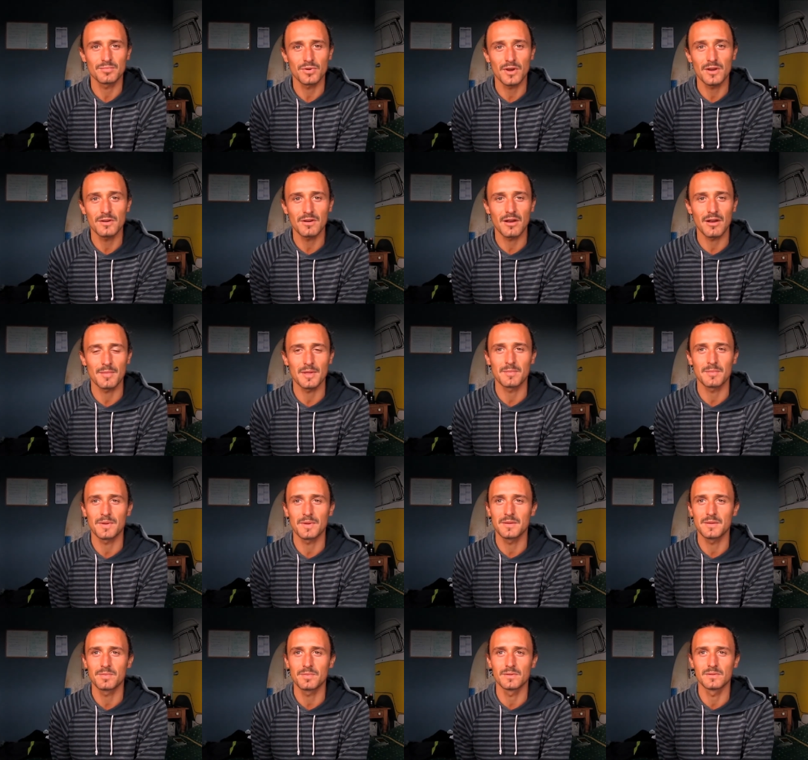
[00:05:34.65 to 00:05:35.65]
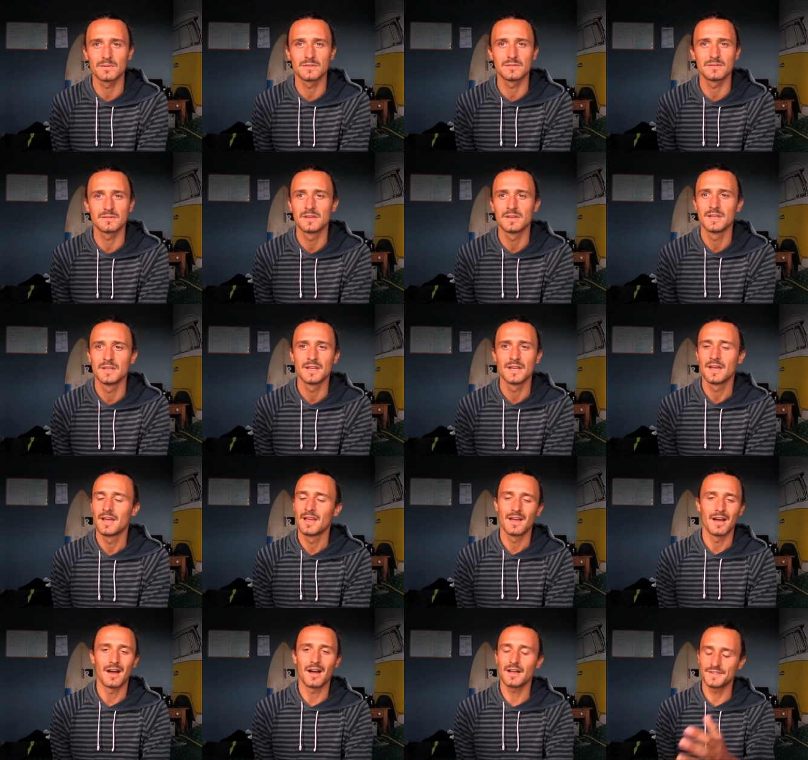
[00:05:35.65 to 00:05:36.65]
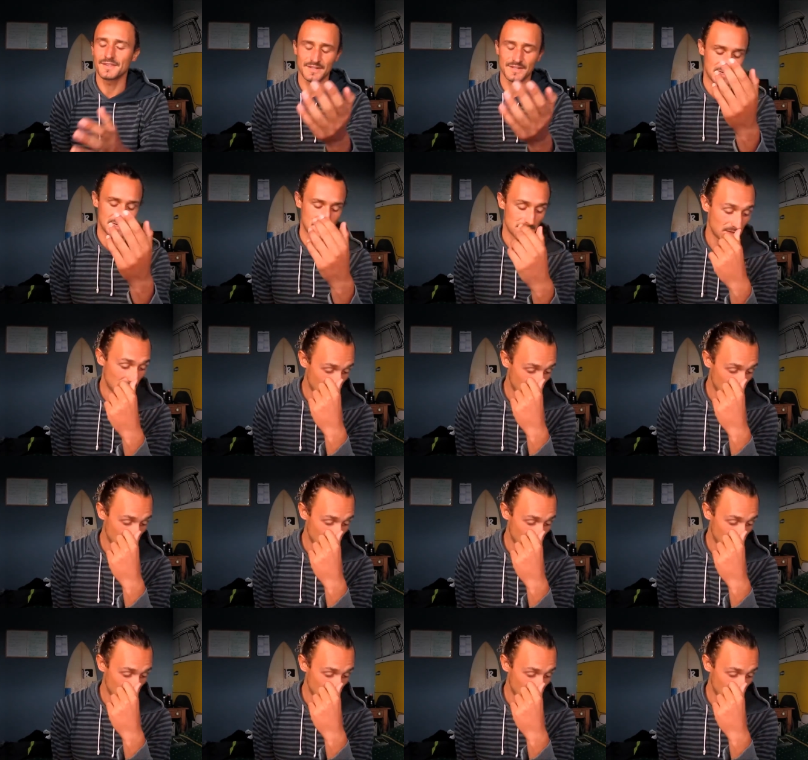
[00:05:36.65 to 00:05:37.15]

programming people, and I don't know.